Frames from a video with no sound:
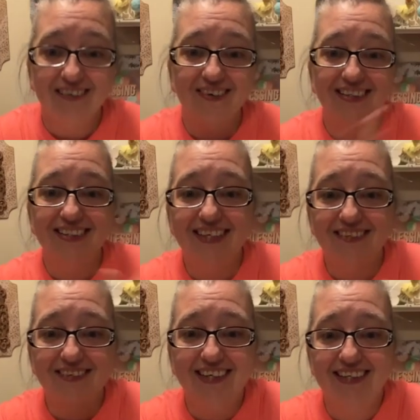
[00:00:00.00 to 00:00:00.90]
That's what I was
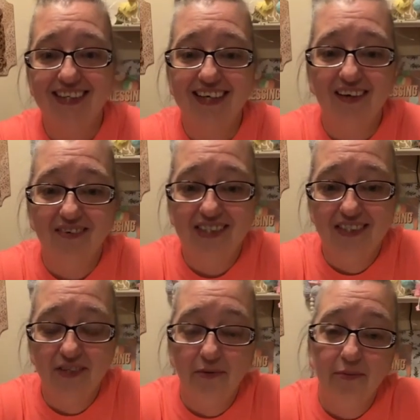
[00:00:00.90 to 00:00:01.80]
getting ready to go
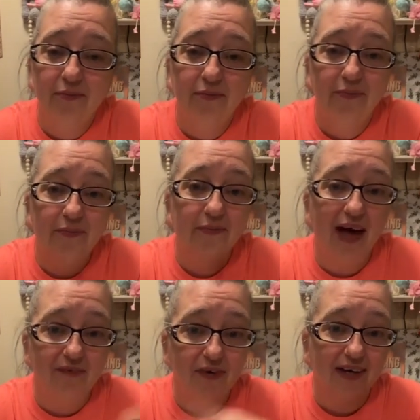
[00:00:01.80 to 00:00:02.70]
into.
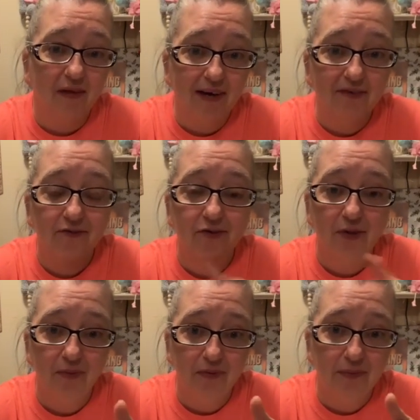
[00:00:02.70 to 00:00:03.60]
After I got back from the
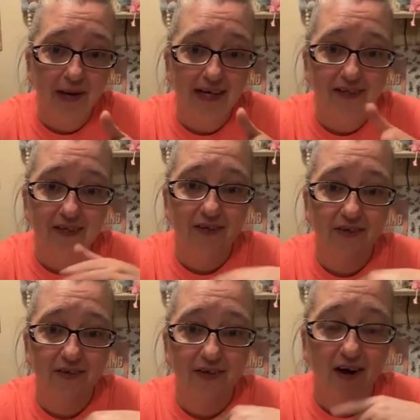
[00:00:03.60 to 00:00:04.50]
trip, I went back to
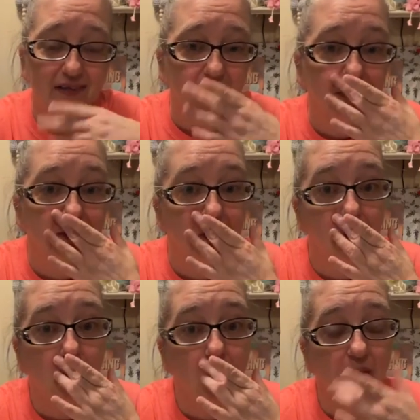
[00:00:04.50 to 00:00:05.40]
the doctor,
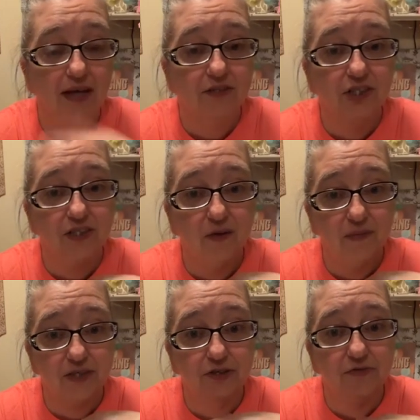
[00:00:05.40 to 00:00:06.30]
and she
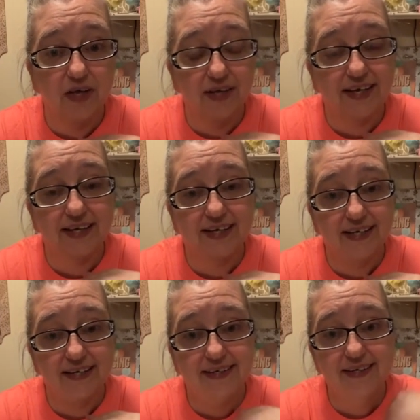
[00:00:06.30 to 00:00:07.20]
told me she felt like I
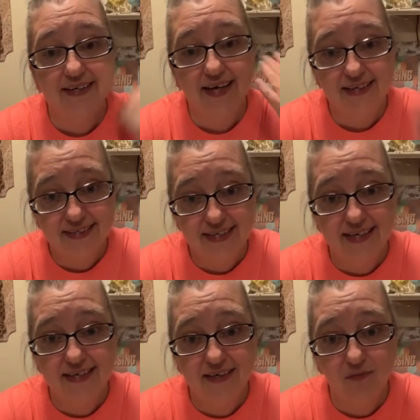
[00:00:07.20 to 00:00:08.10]
needed to take
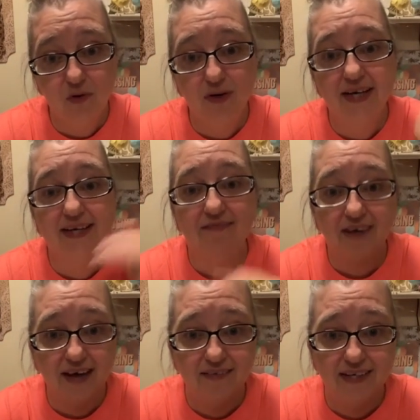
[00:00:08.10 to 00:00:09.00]
10 in the morning
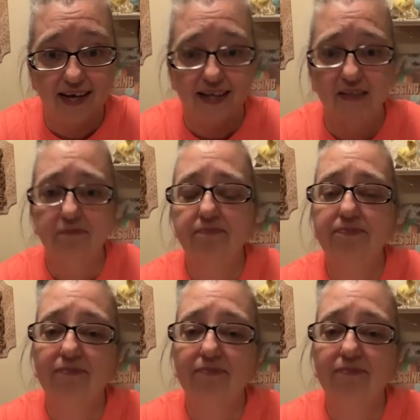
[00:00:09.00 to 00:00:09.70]
and 5 at night.